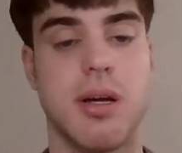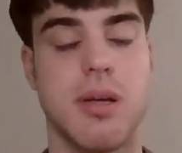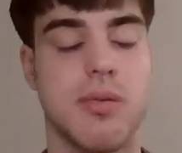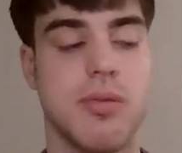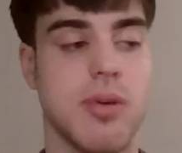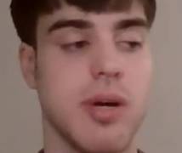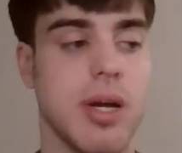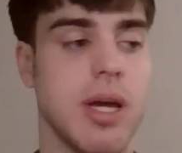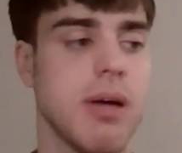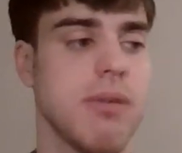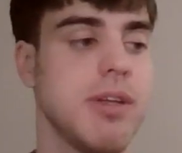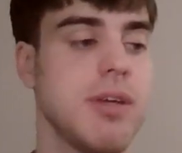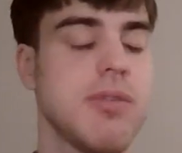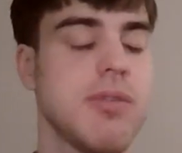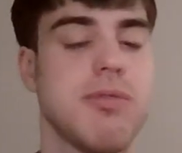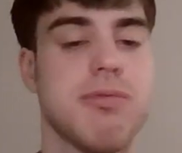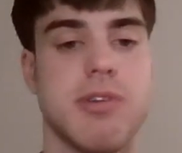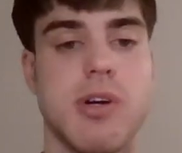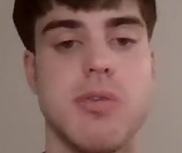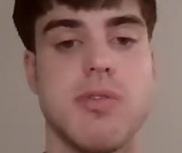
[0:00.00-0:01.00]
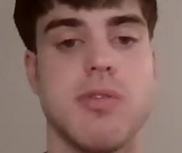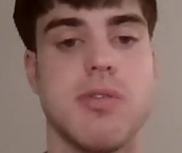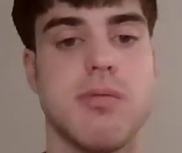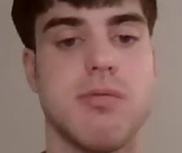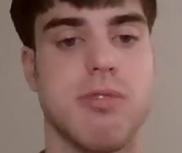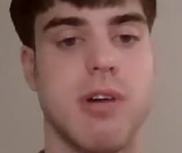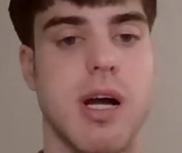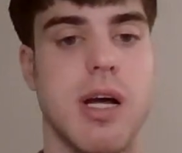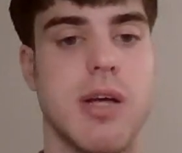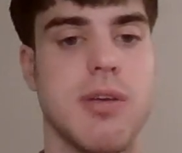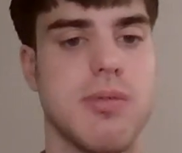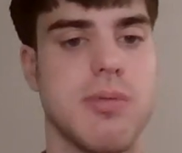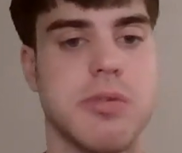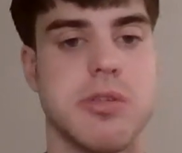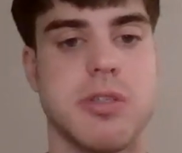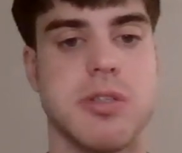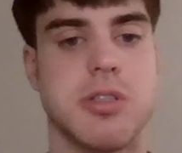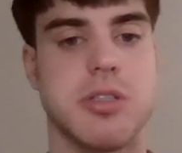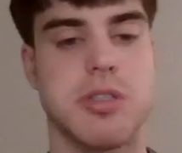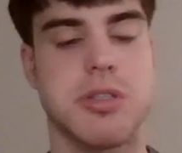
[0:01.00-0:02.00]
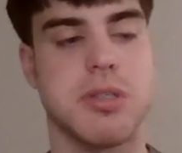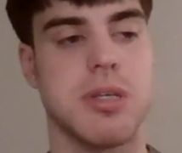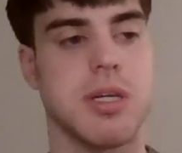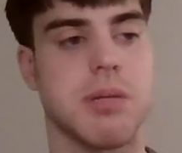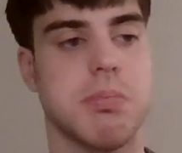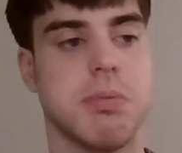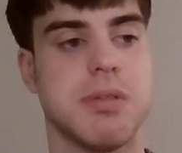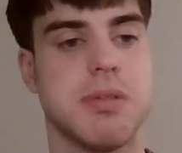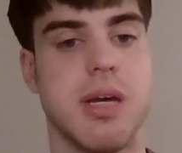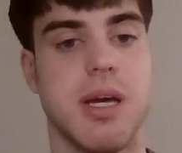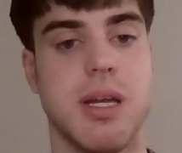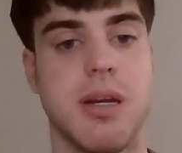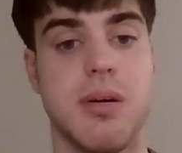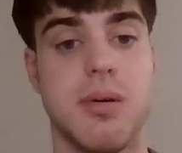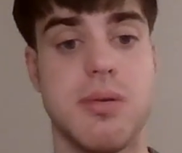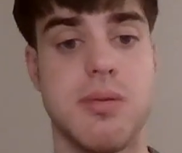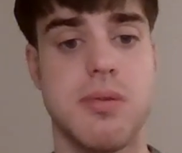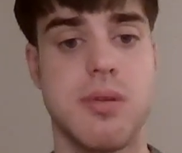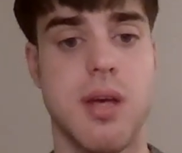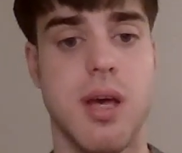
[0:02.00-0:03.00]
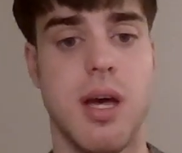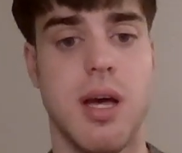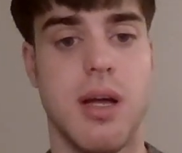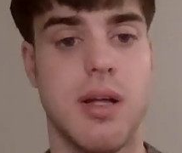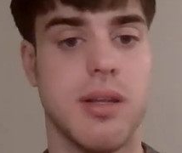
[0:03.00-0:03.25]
So I have these frozen fries, which are just like potatoes